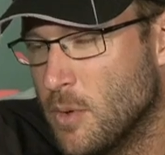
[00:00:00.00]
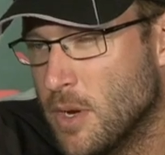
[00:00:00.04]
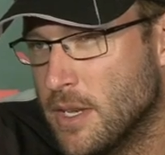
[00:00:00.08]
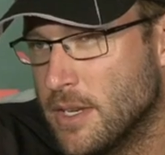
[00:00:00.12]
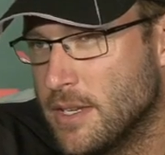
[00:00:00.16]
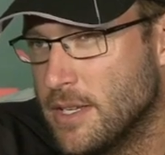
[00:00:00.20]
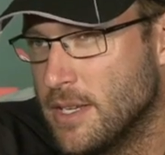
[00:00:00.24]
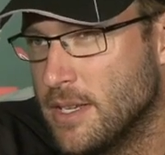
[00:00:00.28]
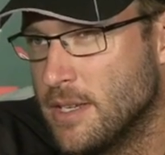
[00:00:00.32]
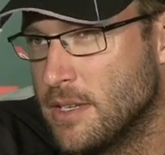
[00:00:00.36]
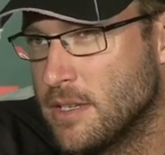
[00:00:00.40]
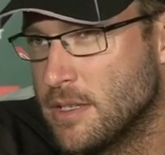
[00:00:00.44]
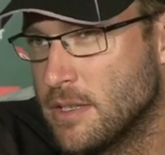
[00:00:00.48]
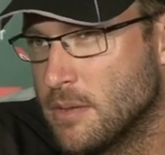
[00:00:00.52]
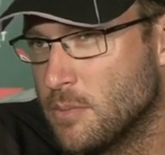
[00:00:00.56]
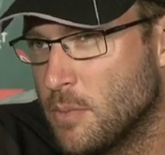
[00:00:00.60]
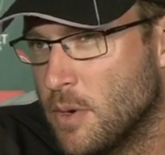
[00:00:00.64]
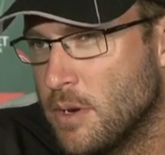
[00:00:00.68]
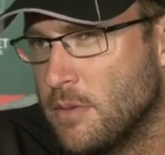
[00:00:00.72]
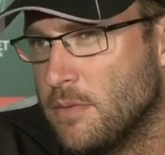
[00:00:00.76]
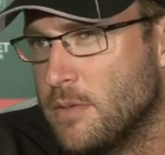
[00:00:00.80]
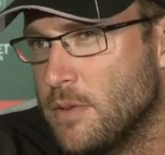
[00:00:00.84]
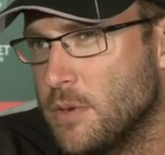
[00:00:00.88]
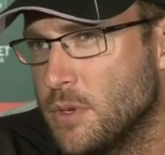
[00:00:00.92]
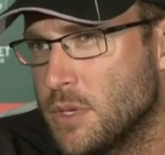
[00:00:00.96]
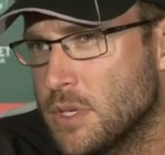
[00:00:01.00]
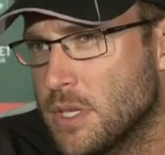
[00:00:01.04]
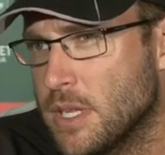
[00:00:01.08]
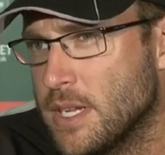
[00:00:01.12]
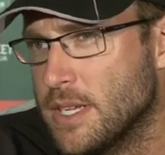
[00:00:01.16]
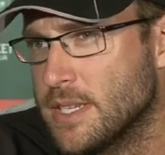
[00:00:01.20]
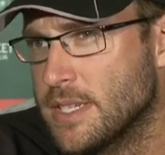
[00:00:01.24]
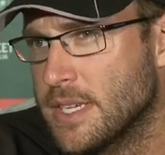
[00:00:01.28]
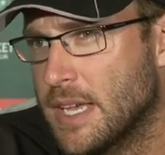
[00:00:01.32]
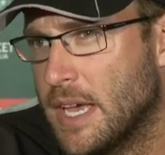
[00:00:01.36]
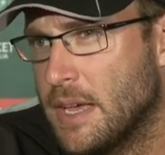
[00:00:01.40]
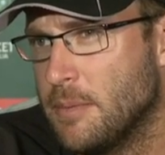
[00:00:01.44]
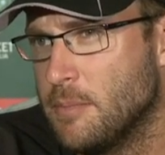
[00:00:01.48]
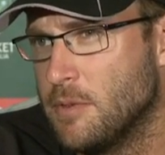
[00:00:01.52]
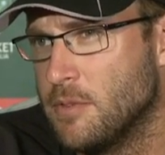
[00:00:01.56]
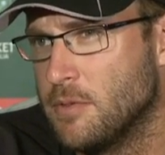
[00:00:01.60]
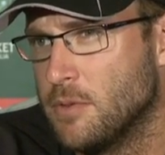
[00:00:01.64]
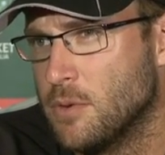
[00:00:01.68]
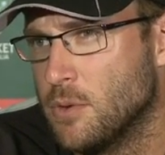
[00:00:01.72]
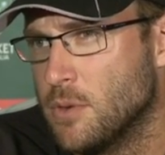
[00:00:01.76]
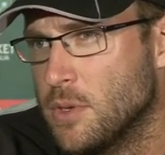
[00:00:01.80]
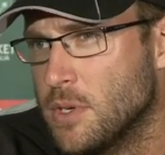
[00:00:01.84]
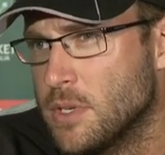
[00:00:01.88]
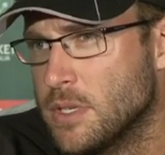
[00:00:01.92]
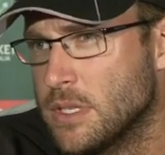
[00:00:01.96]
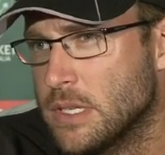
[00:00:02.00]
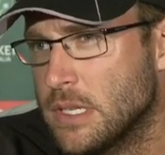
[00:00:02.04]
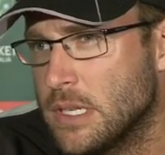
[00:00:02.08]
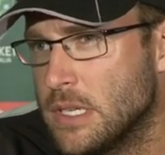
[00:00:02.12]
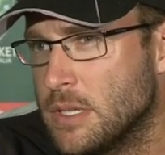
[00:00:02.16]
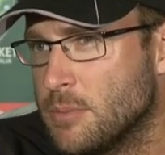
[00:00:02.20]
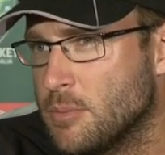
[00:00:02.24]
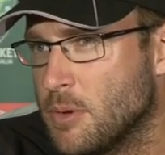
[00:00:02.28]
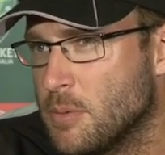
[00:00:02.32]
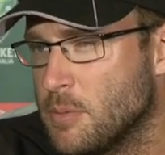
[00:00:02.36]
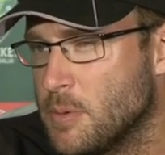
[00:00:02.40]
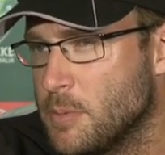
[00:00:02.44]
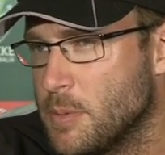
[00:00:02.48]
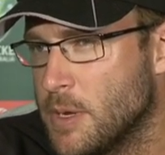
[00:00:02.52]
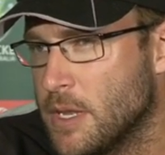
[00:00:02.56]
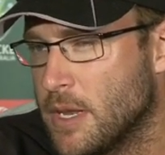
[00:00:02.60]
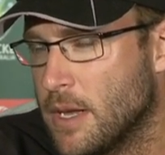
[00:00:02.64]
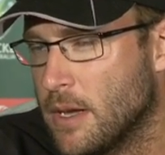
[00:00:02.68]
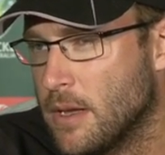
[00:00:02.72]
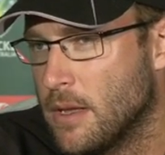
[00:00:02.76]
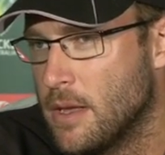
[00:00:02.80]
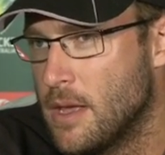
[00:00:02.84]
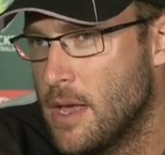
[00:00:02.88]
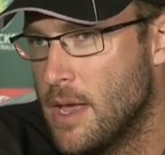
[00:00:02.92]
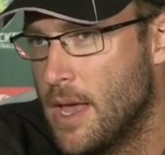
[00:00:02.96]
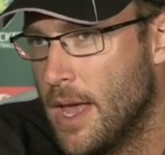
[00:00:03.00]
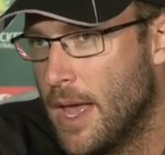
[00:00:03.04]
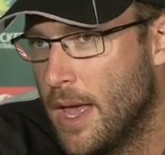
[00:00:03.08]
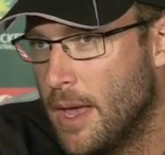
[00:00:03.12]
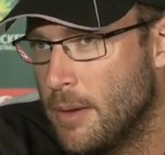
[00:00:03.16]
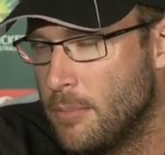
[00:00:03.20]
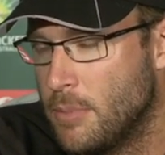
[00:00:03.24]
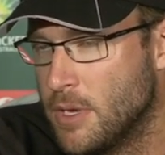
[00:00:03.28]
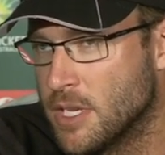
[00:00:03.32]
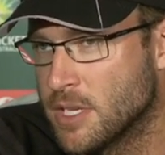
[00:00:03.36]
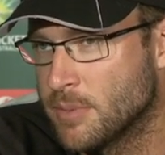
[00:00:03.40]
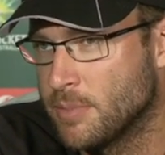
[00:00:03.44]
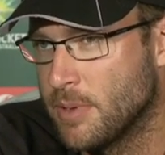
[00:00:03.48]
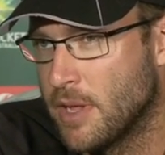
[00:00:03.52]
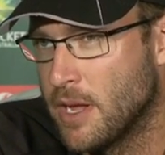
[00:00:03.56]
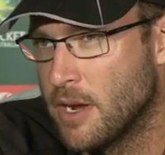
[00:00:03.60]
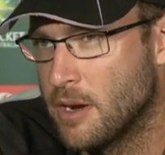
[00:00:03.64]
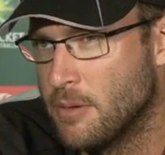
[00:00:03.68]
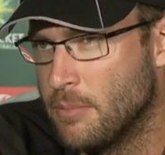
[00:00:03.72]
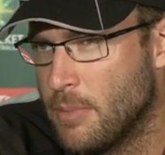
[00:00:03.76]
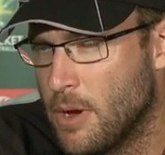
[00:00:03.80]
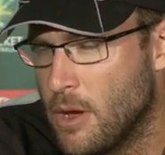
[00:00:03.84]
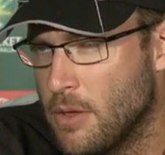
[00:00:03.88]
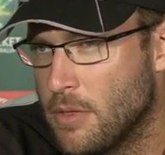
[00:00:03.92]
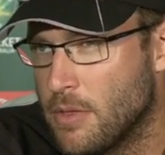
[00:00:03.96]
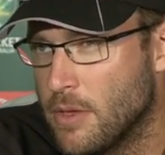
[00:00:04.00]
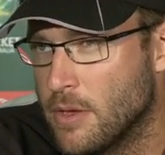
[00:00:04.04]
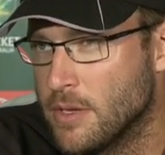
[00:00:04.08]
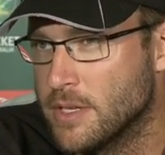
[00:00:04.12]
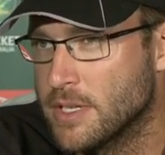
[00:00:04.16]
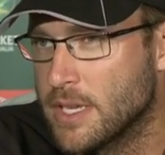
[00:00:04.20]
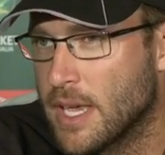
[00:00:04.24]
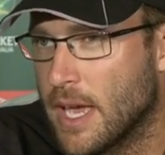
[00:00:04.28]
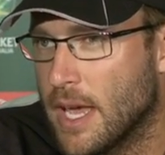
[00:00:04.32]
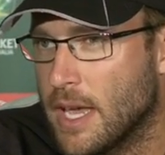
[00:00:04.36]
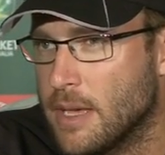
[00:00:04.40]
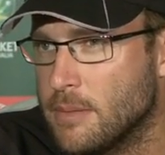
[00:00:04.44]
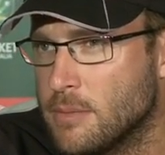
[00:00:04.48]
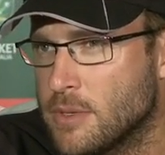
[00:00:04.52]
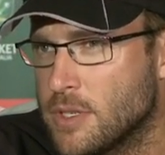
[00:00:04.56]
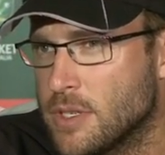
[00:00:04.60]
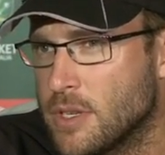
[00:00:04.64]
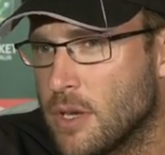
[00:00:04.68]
1 test and 1 first-class game before this, and he's probably been our best player in both those games.